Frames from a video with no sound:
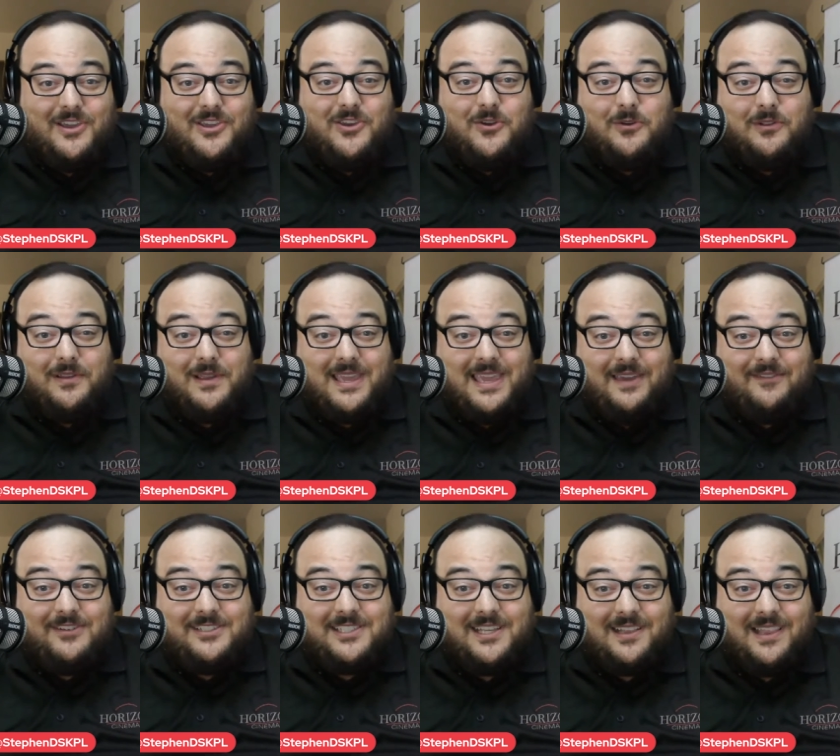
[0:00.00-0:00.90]
you
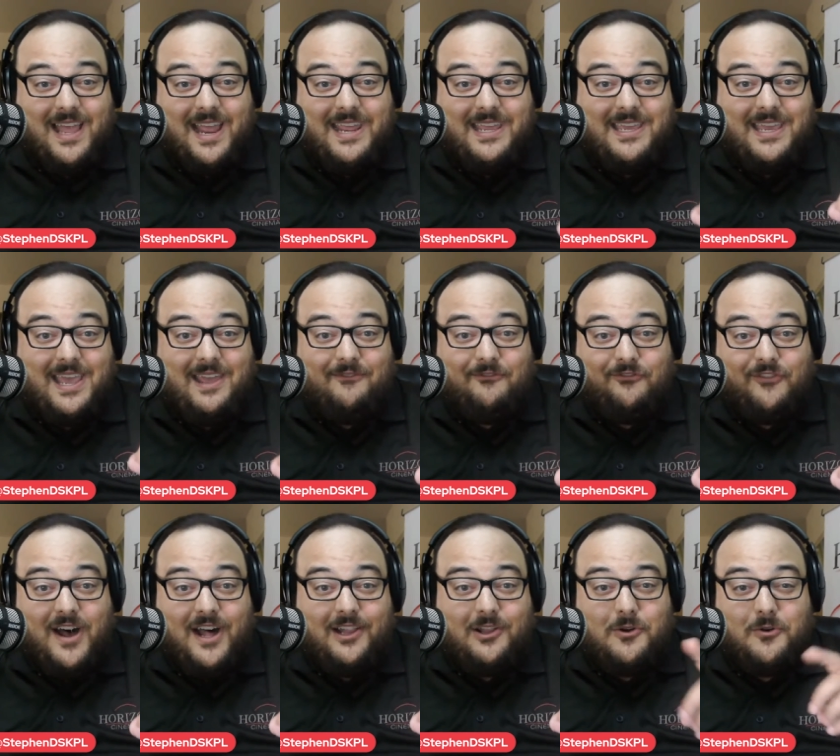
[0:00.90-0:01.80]
give us a like and
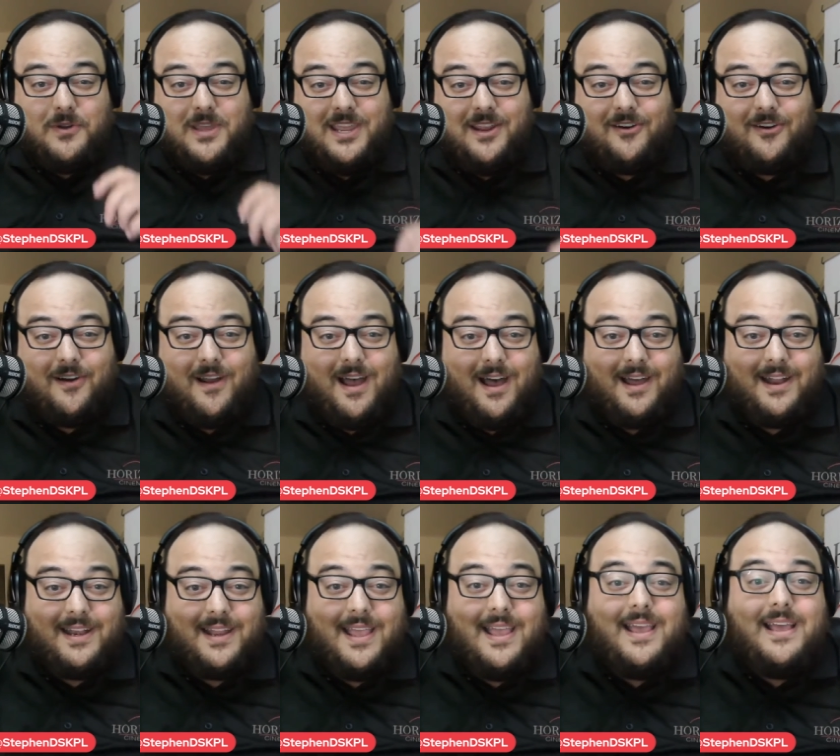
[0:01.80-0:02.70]
follow here
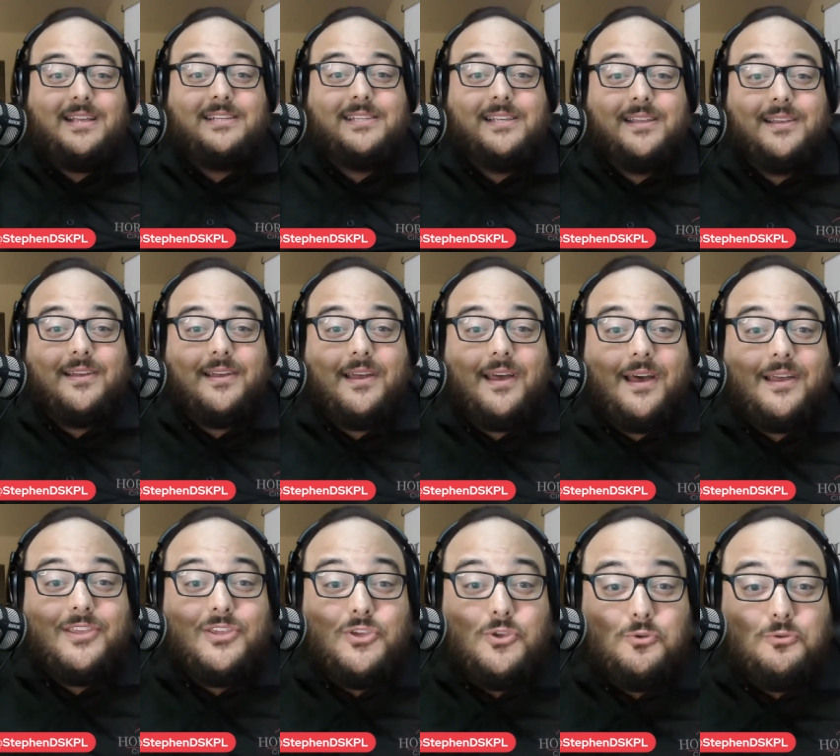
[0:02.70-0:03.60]
on
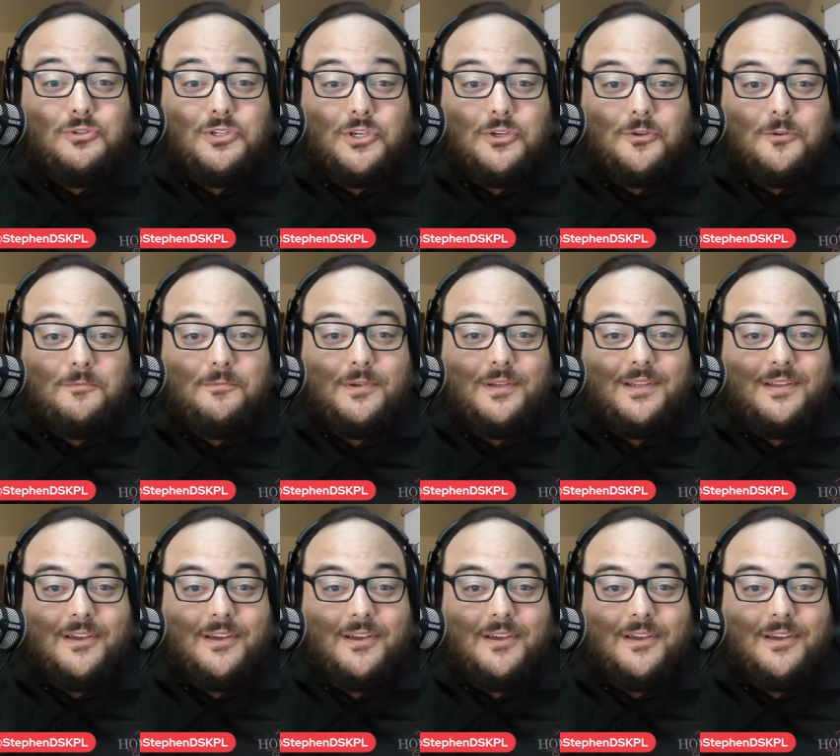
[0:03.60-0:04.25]
YouTube.